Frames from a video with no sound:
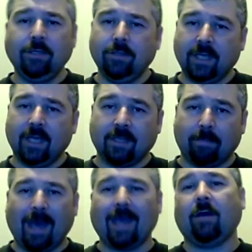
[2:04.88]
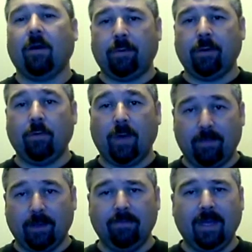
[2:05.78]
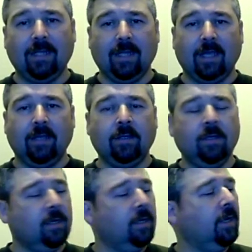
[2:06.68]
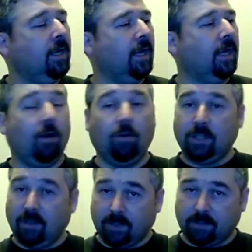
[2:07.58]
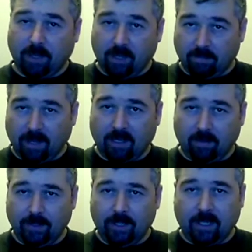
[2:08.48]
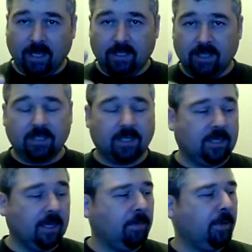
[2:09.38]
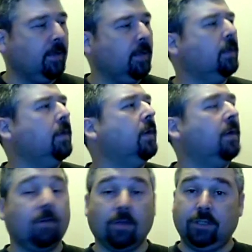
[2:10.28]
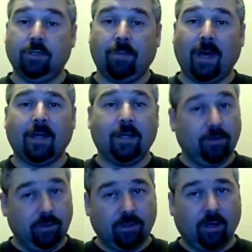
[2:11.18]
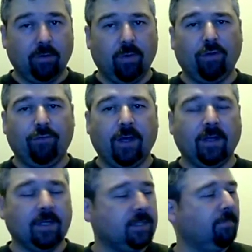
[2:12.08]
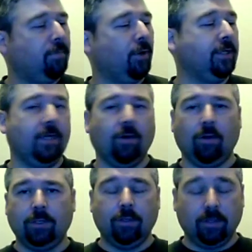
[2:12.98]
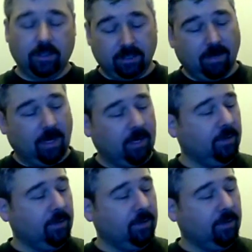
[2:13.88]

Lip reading: use it as a backup weapon mainly. Always have a Springer backup with your kids, that's a tip. Because your battery or your gun will fail at some point, they all do, doesn't matter how